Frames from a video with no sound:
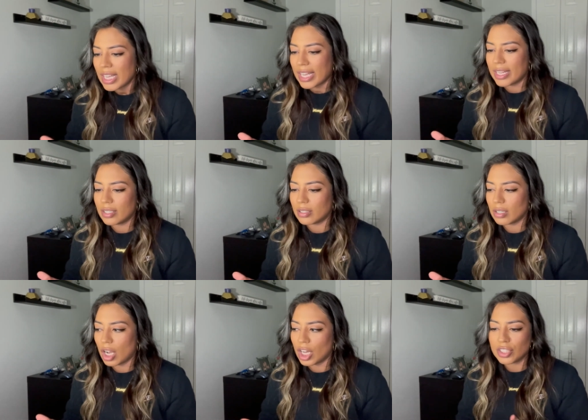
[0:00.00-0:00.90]
and
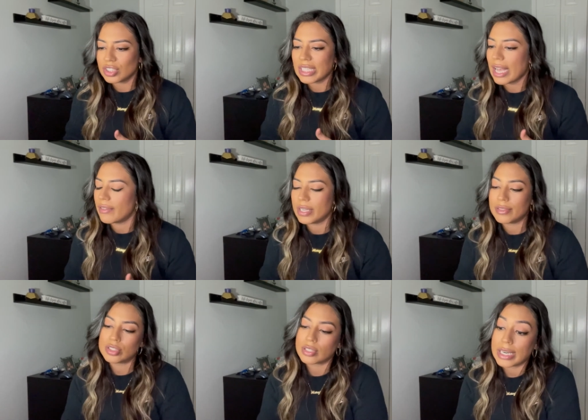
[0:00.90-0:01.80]
others haven't
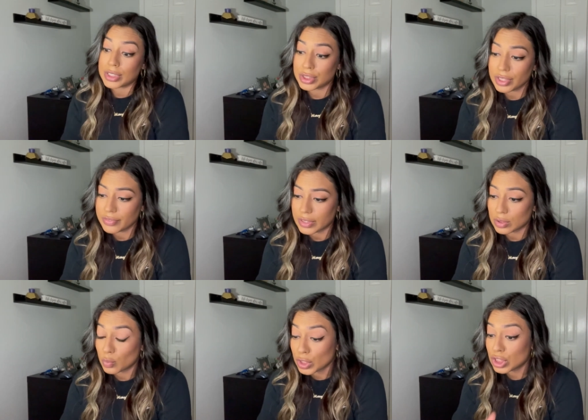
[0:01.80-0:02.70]
even scratched surface
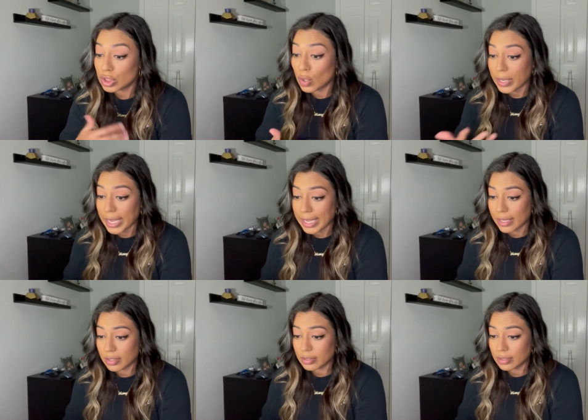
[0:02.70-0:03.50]
which is okay